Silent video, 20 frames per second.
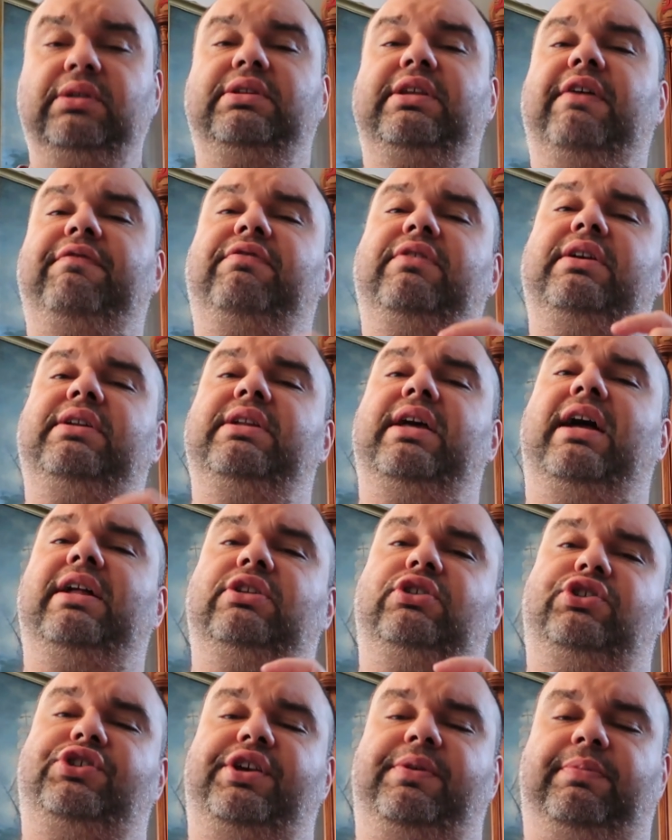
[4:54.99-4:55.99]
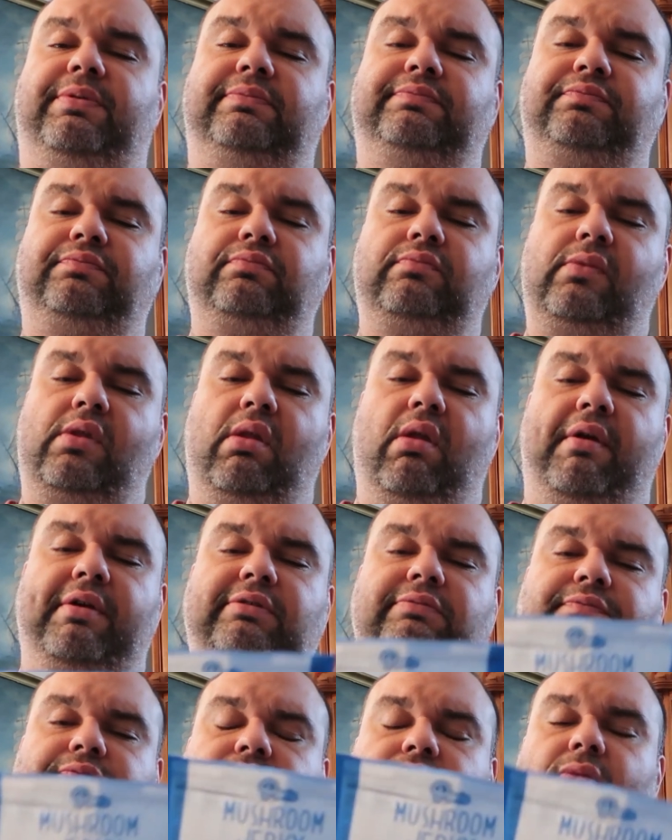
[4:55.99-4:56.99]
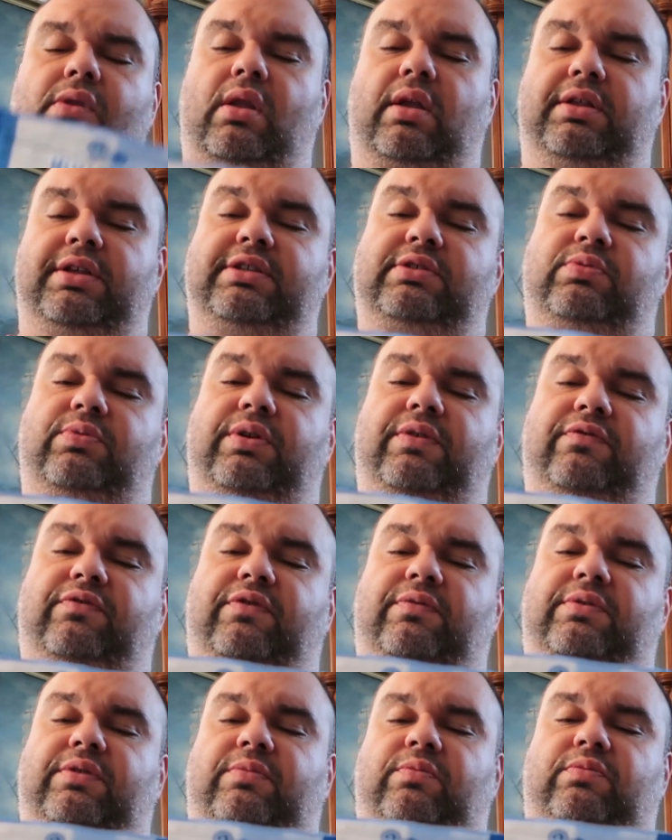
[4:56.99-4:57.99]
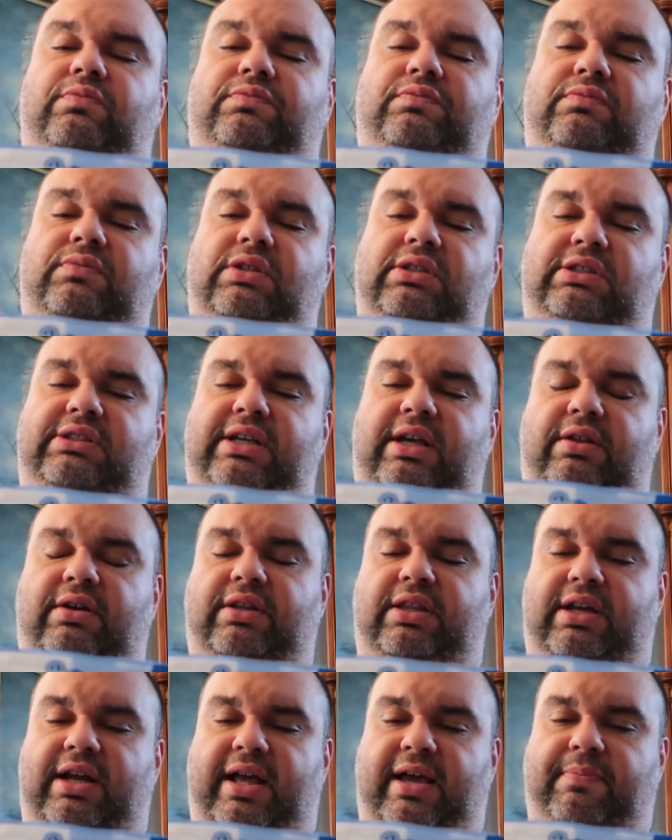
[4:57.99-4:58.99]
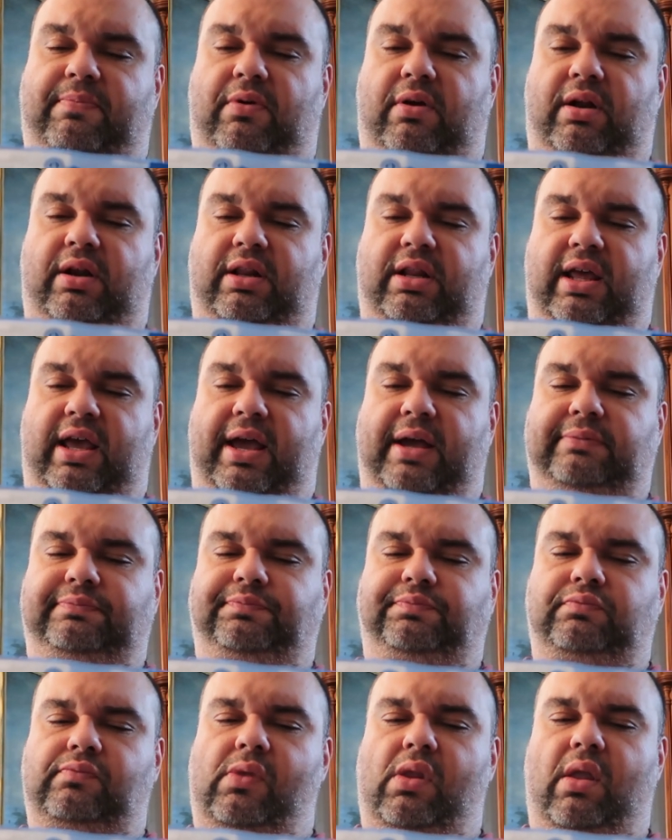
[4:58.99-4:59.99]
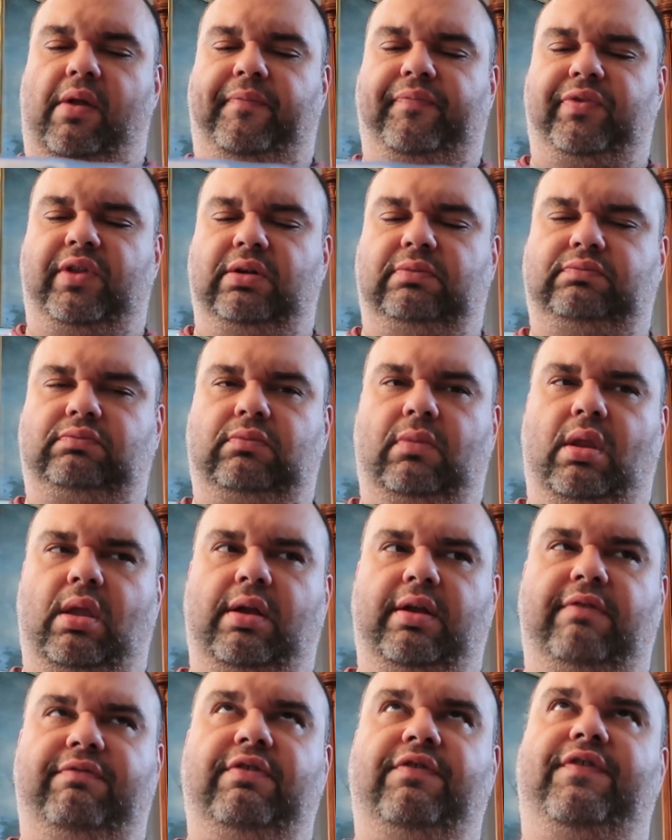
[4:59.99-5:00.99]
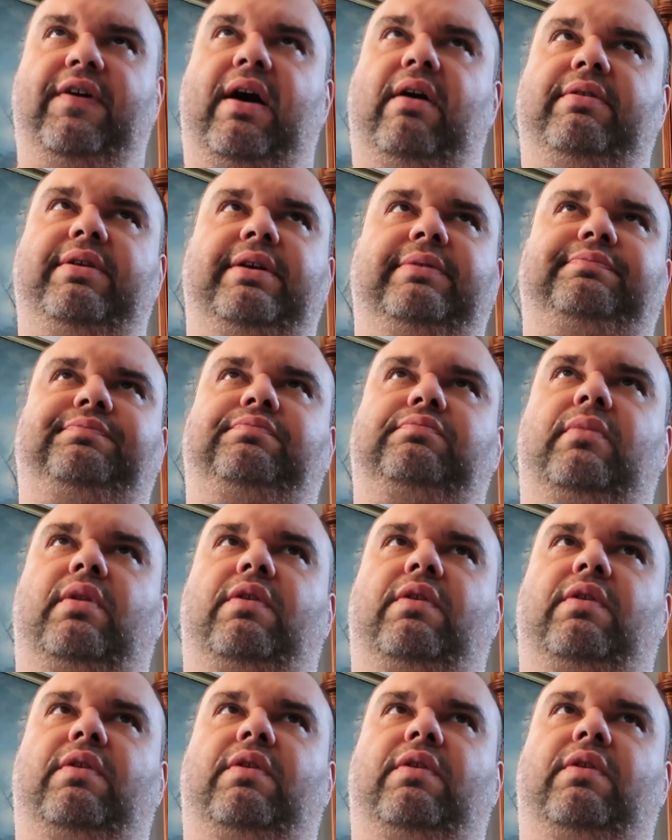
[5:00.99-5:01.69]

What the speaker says: definitely not cheap. At least from the seller that I bought it at. If you found it